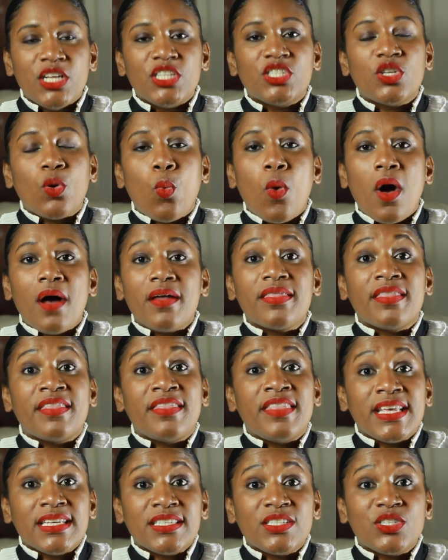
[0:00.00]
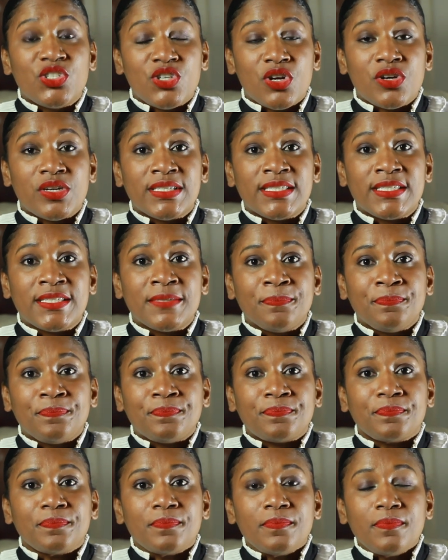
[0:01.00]
So what this does
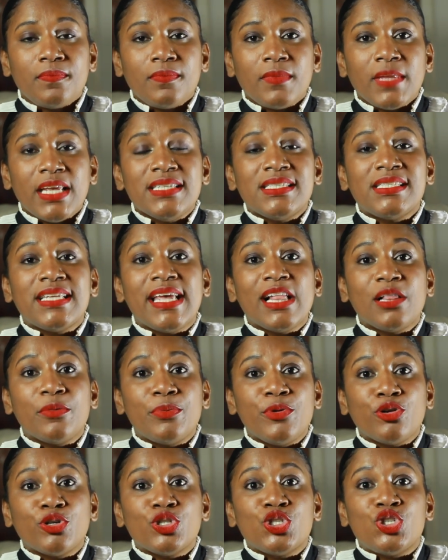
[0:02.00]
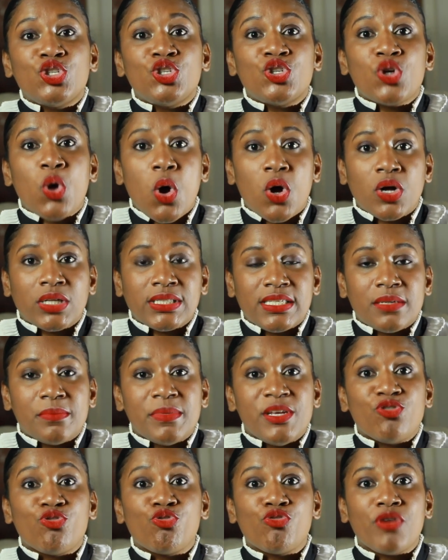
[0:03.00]
is to help your jaw to
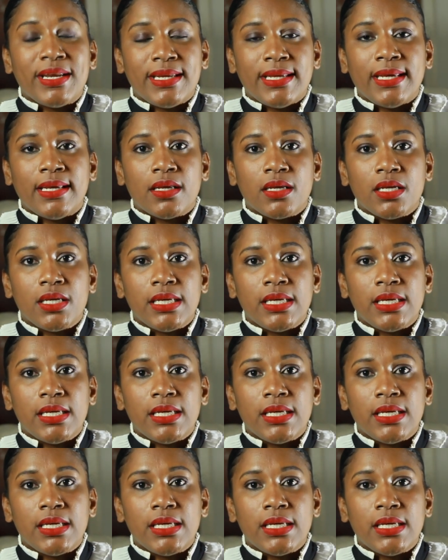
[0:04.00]
be ready.